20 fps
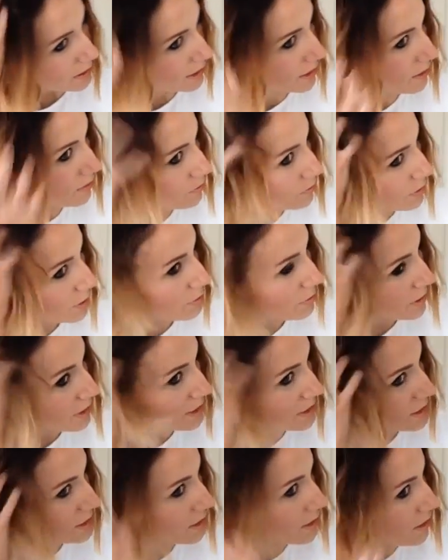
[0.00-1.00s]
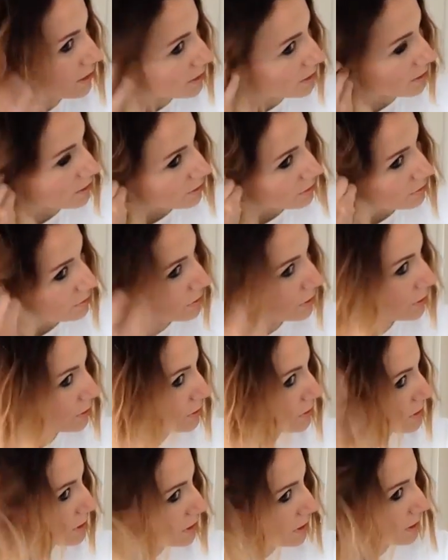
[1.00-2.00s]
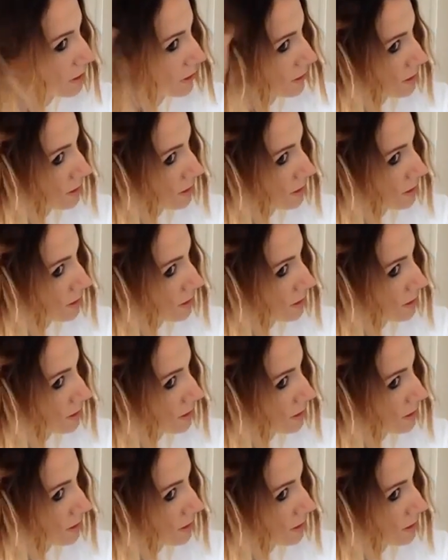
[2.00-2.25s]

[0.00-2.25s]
kind of rub it into the root.